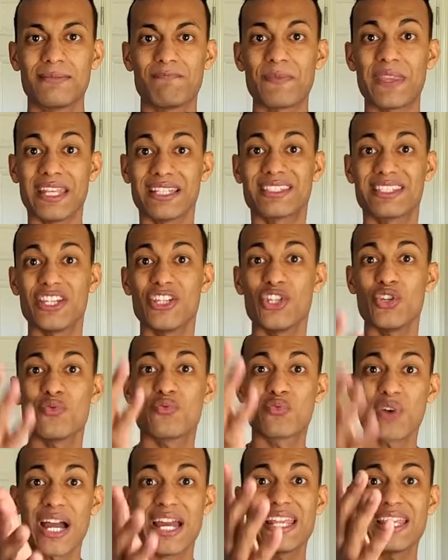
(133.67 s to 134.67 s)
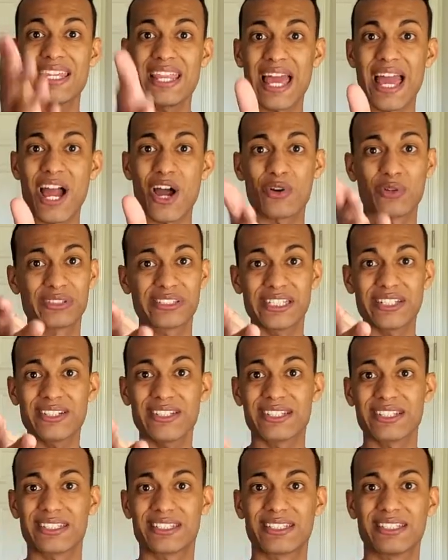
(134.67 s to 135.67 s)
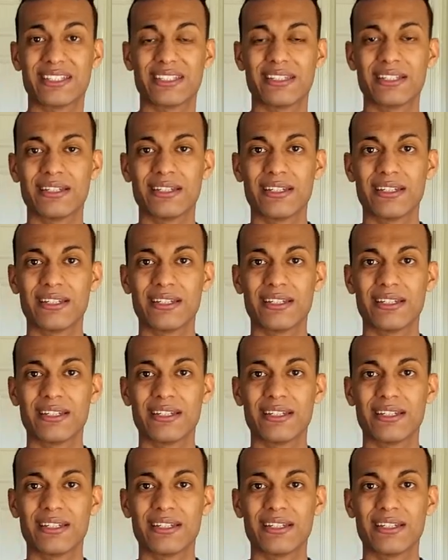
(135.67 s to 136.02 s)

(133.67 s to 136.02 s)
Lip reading: It's in you right now, seriously.